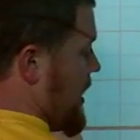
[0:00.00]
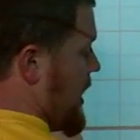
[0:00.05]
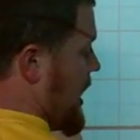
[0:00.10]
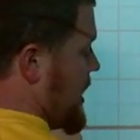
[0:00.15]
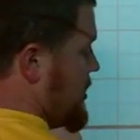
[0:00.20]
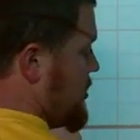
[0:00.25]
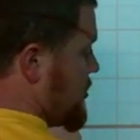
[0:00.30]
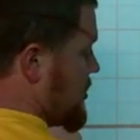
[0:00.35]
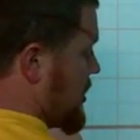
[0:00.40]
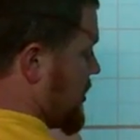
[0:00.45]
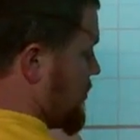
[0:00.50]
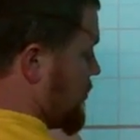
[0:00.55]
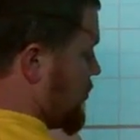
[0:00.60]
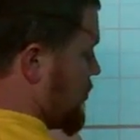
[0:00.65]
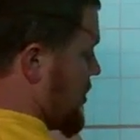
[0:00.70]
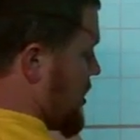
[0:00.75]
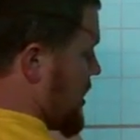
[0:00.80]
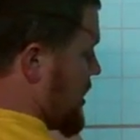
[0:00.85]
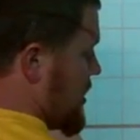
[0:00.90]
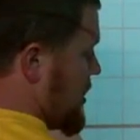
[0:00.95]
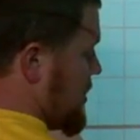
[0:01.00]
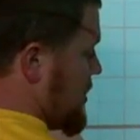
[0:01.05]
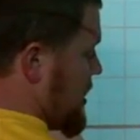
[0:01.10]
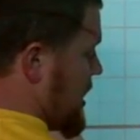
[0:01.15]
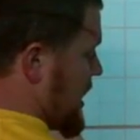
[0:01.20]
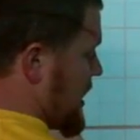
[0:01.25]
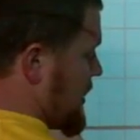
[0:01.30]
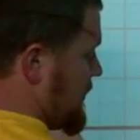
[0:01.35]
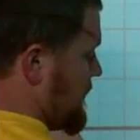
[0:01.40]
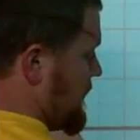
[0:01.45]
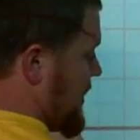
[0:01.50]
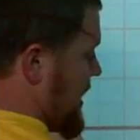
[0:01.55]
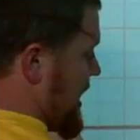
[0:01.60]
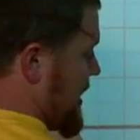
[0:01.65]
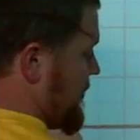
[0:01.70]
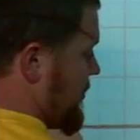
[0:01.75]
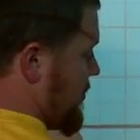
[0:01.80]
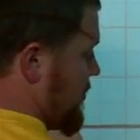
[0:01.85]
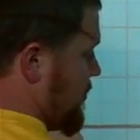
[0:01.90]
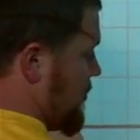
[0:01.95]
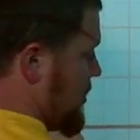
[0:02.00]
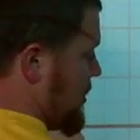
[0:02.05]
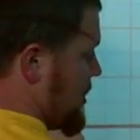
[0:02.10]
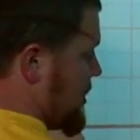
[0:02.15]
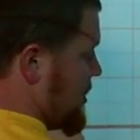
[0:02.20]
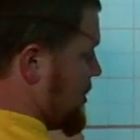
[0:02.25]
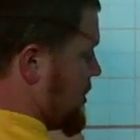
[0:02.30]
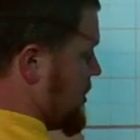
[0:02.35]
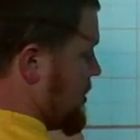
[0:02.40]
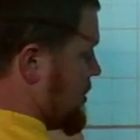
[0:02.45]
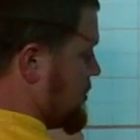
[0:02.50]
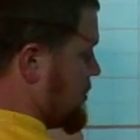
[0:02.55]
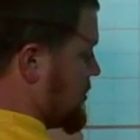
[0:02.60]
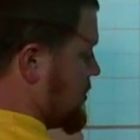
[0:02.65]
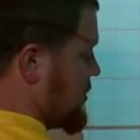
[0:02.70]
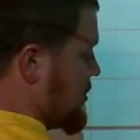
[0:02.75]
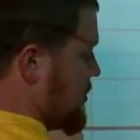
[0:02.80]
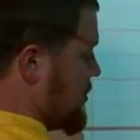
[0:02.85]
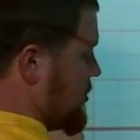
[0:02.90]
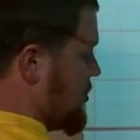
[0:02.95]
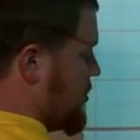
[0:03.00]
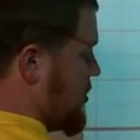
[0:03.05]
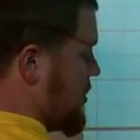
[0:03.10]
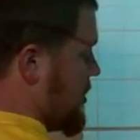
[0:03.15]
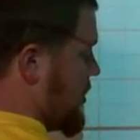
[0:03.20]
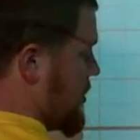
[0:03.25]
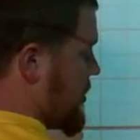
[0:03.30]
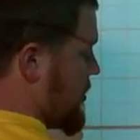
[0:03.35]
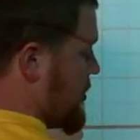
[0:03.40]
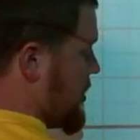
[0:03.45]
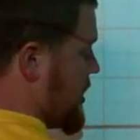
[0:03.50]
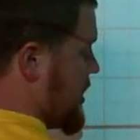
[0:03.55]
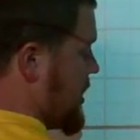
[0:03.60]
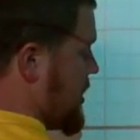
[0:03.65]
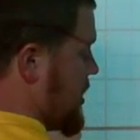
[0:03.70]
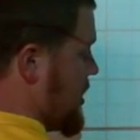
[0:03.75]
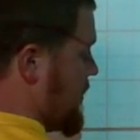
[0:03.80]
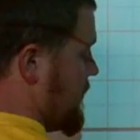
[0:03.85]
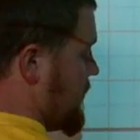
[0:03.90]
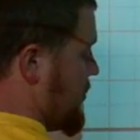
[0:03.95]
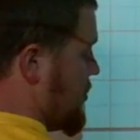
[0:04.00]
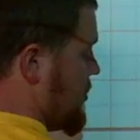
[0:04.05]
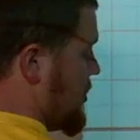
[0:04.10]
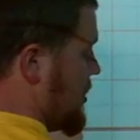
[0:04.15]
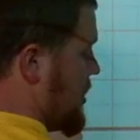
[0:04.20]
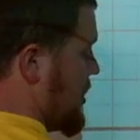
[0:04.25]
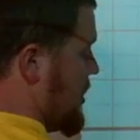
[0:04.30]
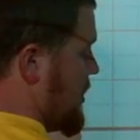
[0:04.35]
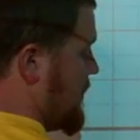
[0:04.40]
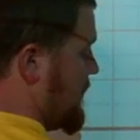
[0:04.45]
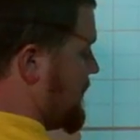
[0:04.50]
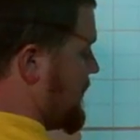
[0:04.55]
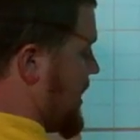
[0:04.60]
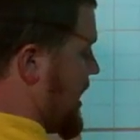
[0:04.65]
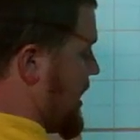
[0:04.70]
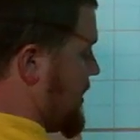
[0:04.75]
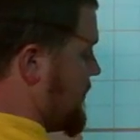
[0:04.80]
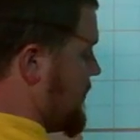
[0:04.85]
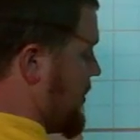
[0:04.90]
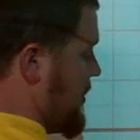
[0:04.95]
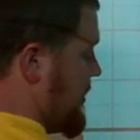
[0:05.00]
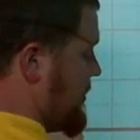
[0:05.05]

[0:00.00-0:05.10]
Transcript: and you can run -5. 1, 2, 3, 4, 5.